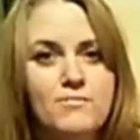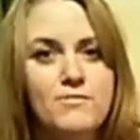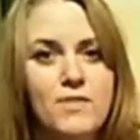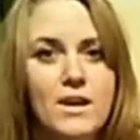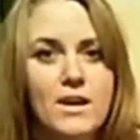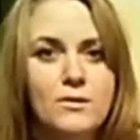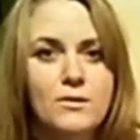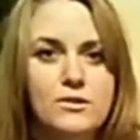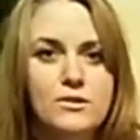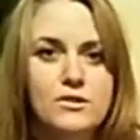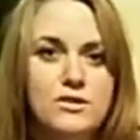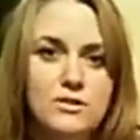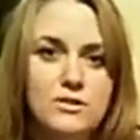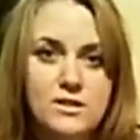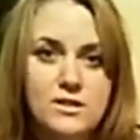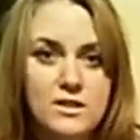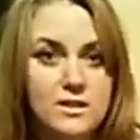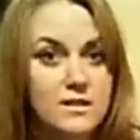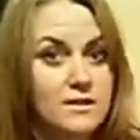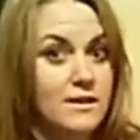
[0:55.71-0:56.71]
I was
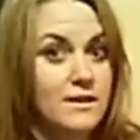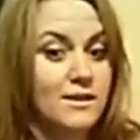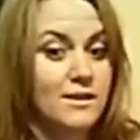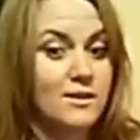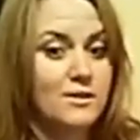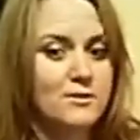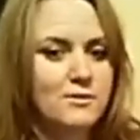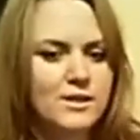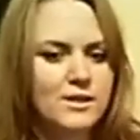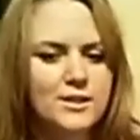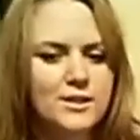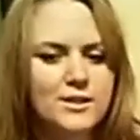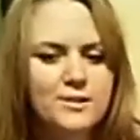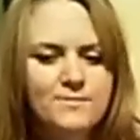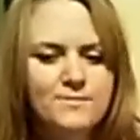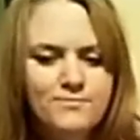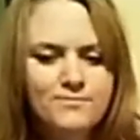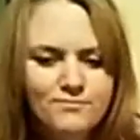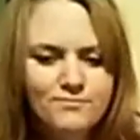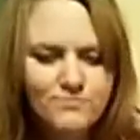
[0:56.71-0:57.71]
juicing on the road
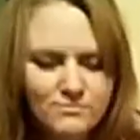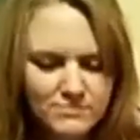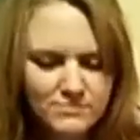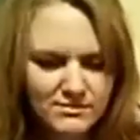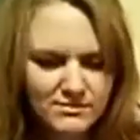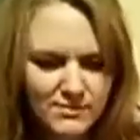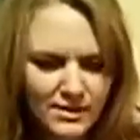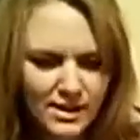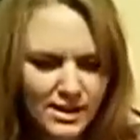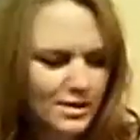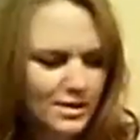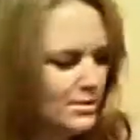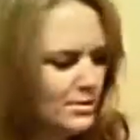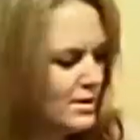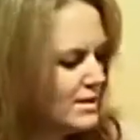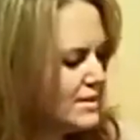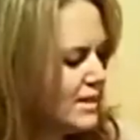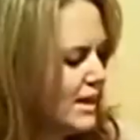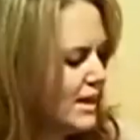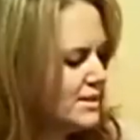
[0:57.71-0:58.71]

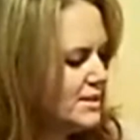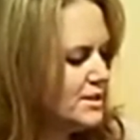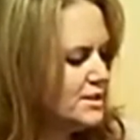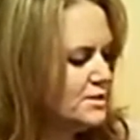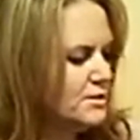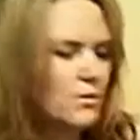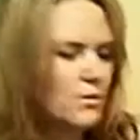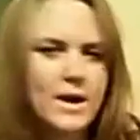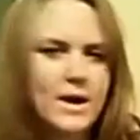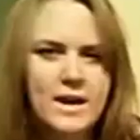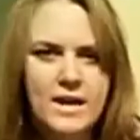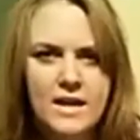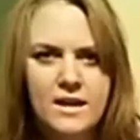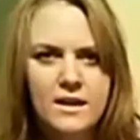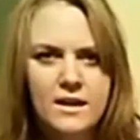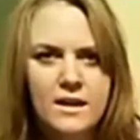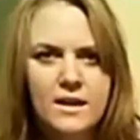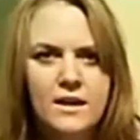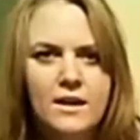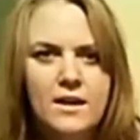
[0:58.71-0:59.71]
because I had to do a
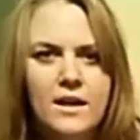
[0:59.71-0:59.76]
wedding